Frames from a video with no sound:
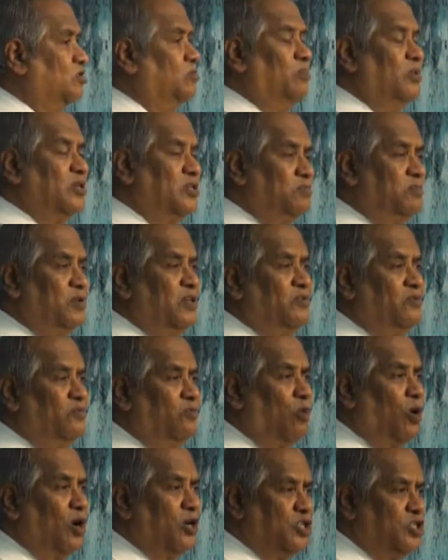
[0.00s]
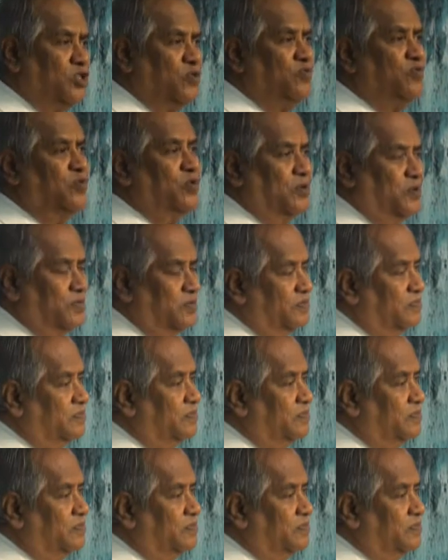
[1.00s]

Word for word: You must be watchful.